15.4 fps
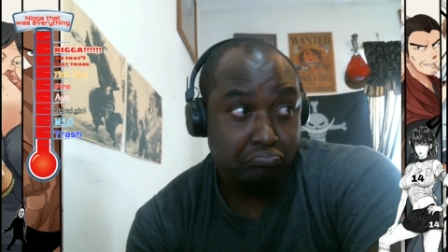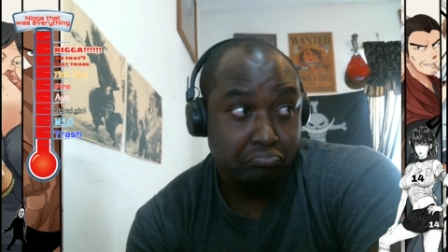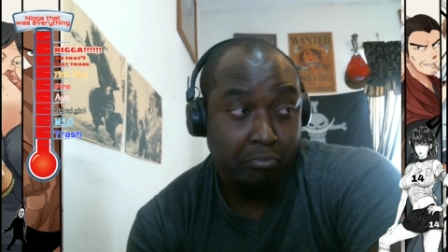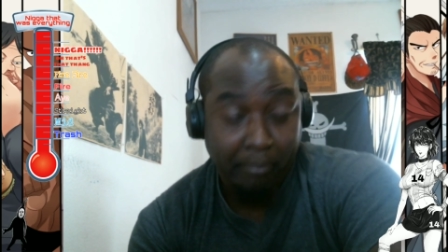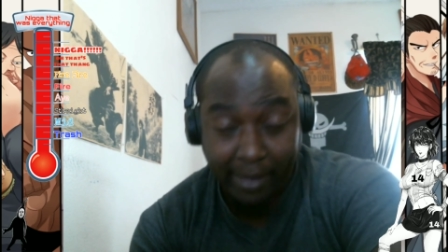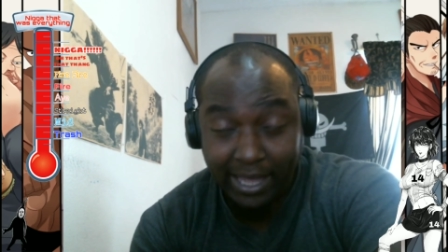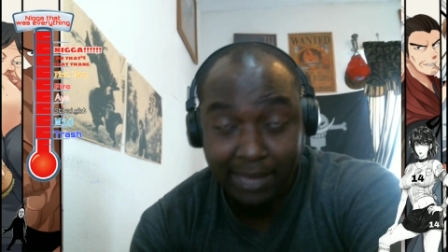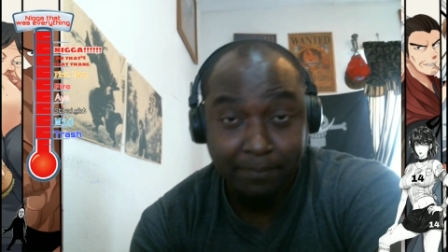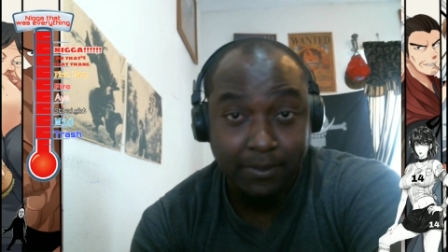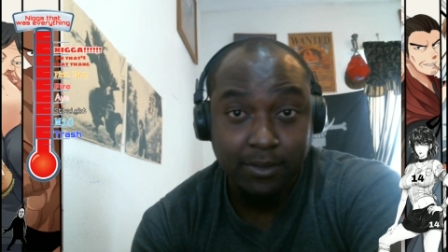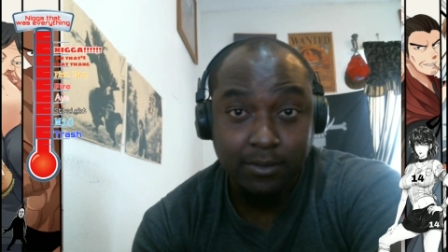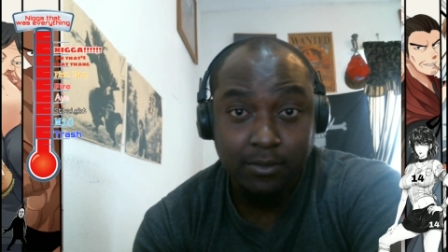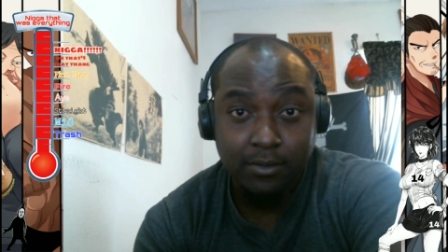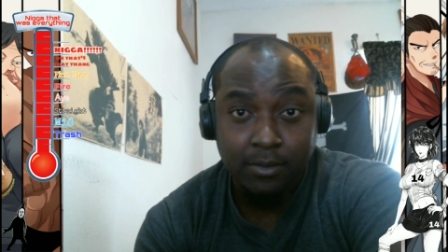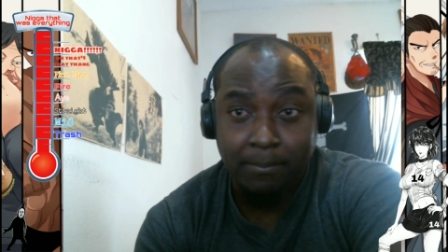
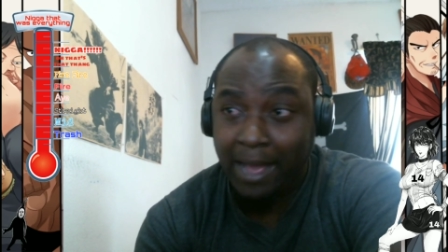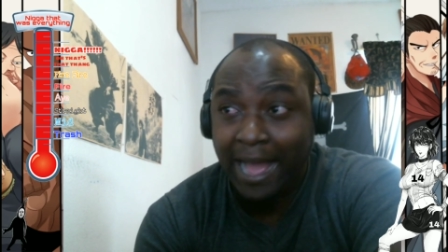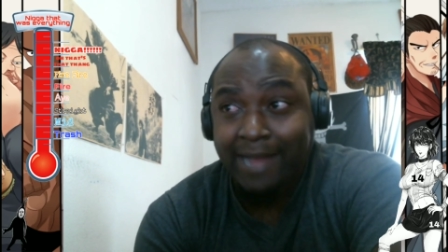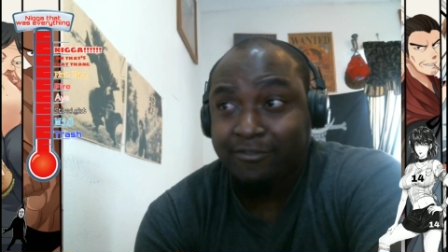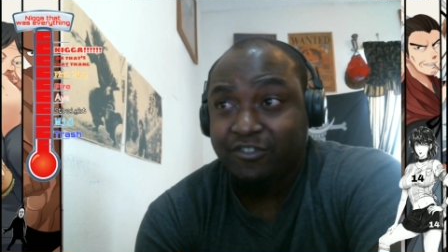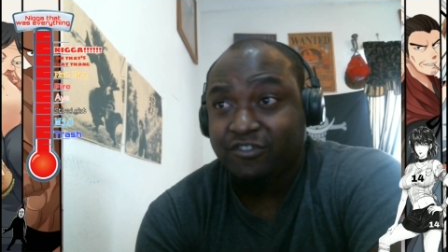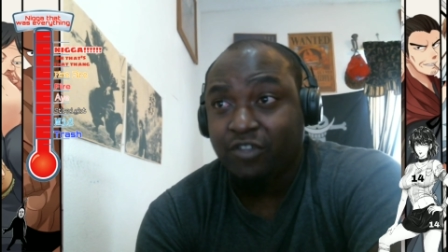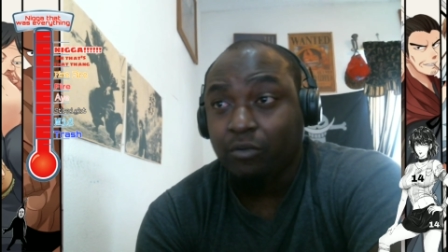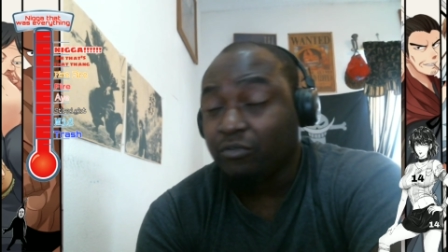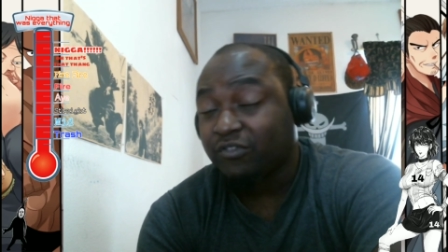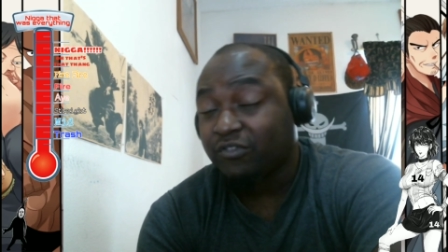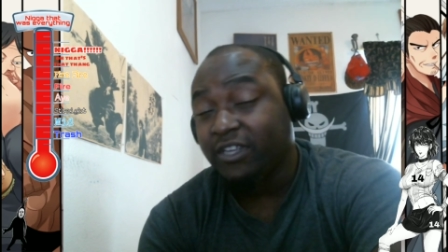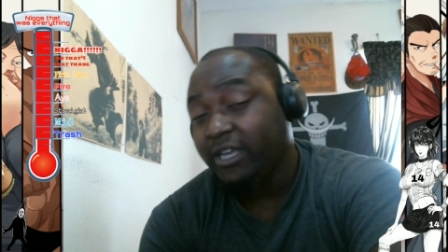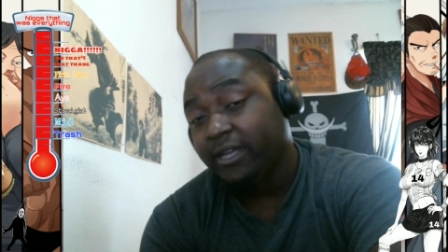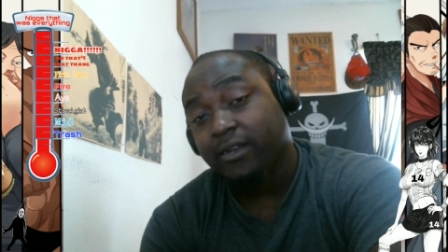Maybe. I just don't
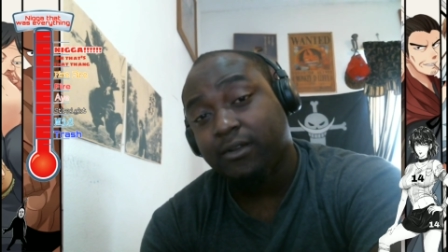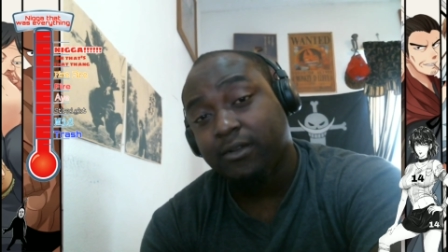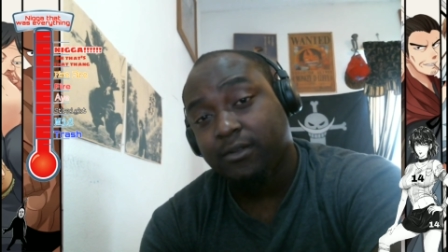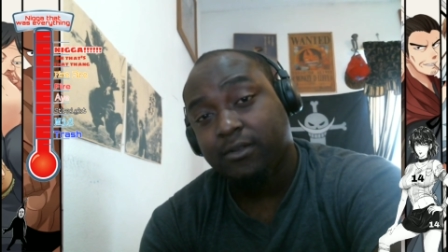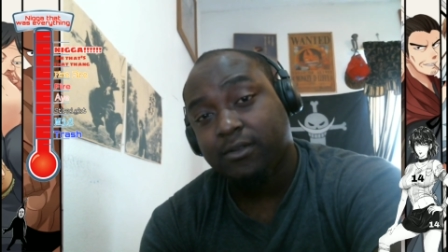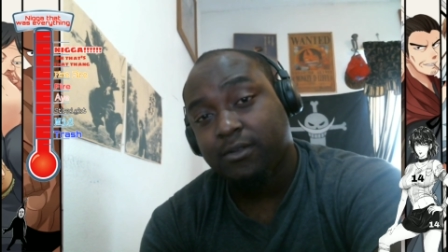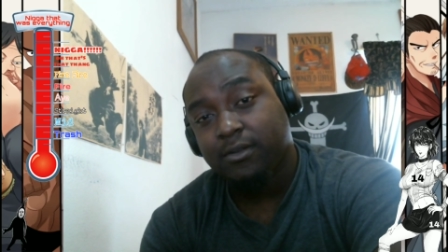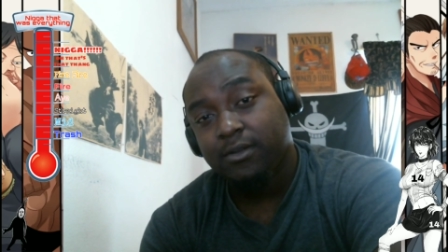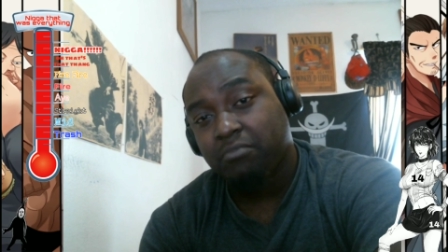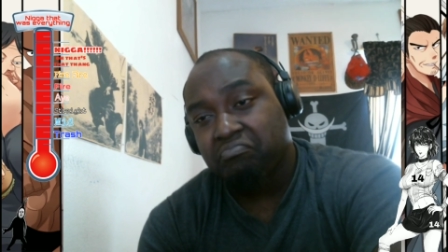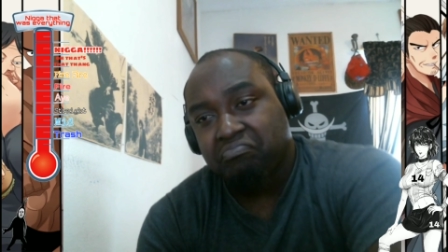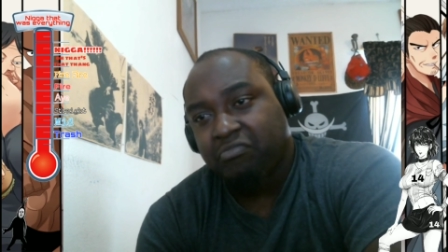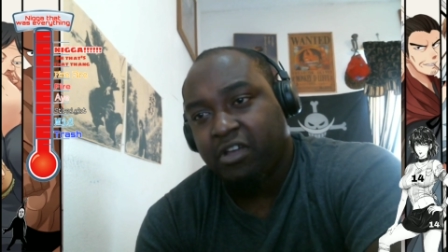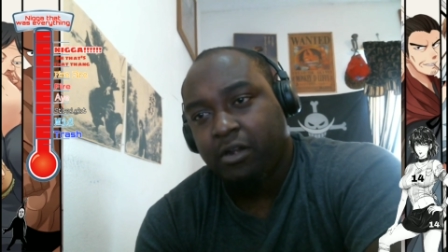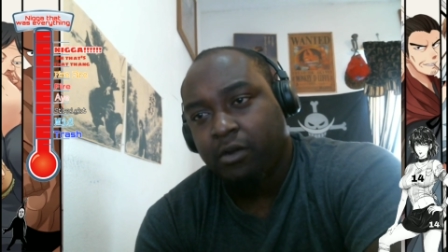see it.
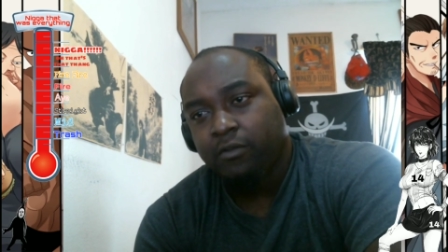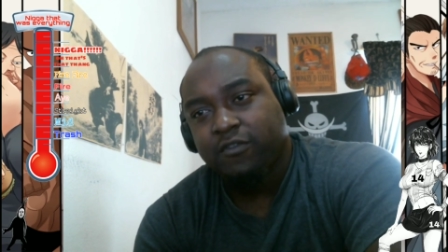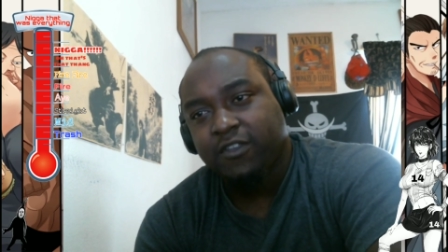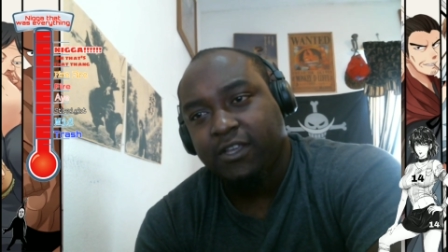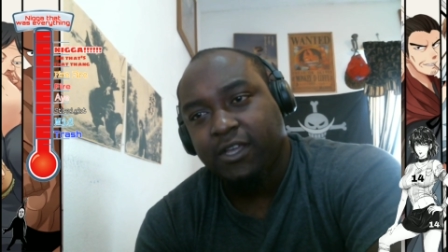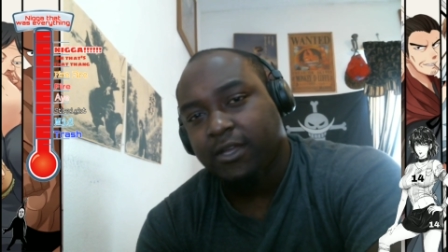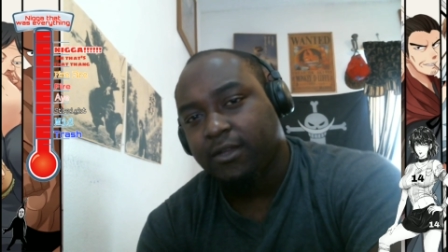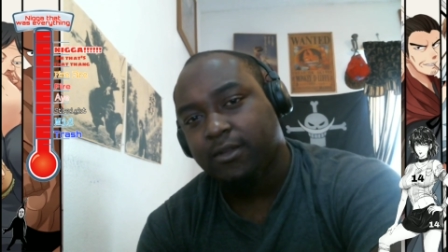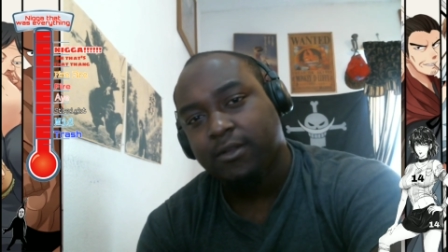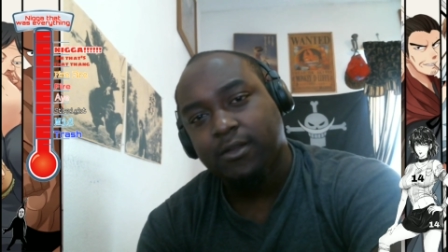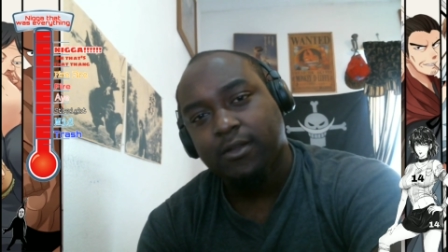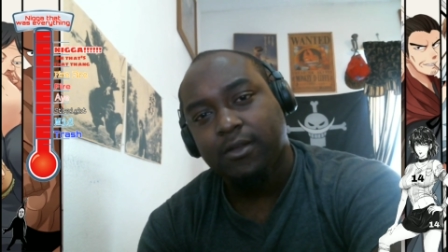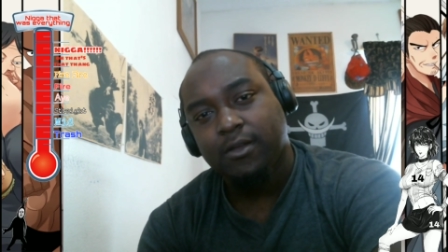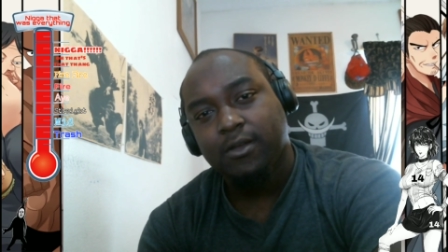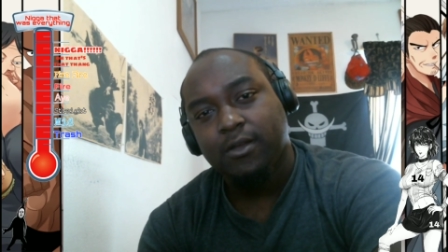I don't see it.
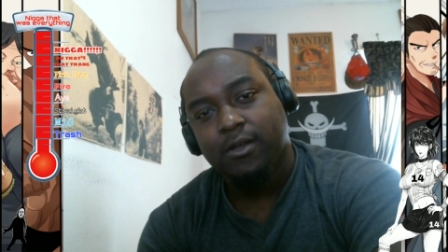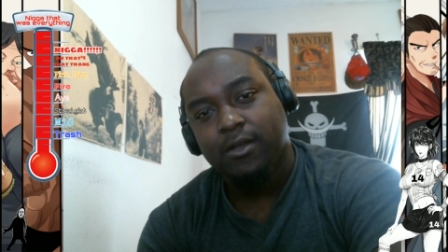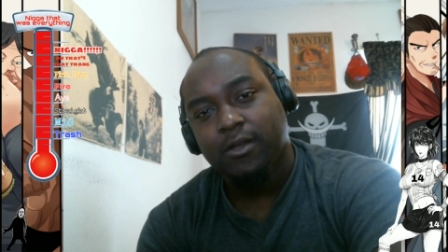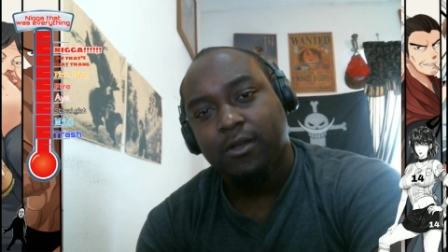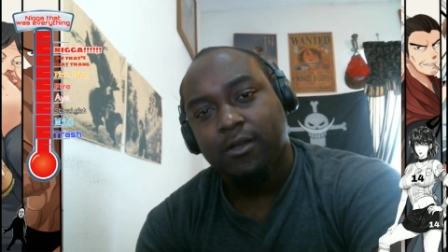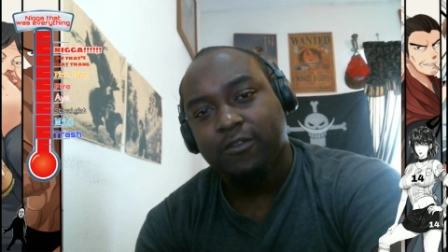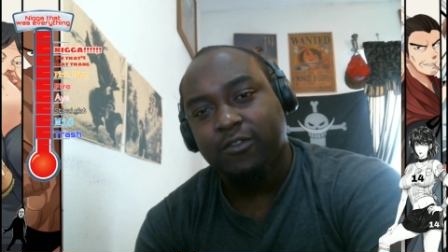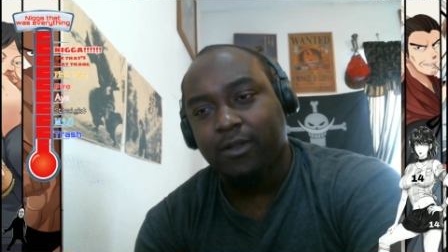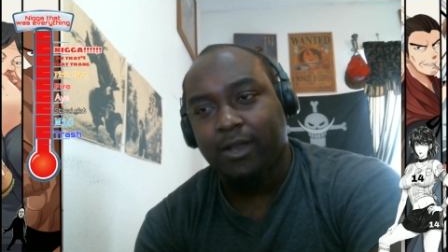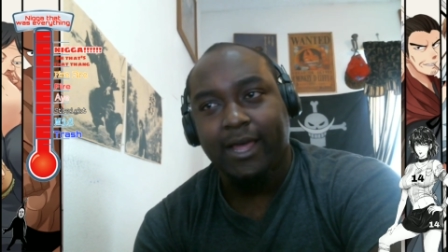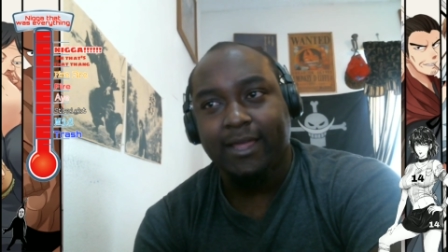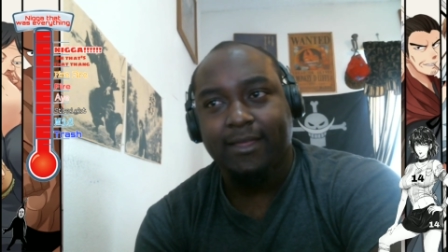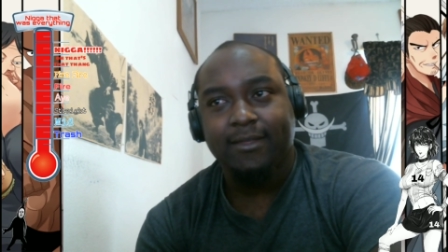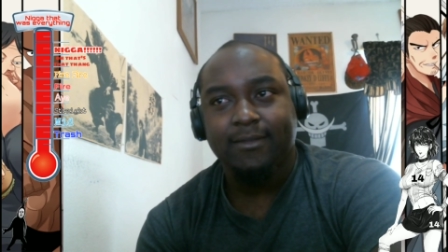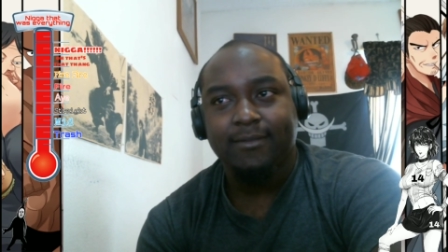So like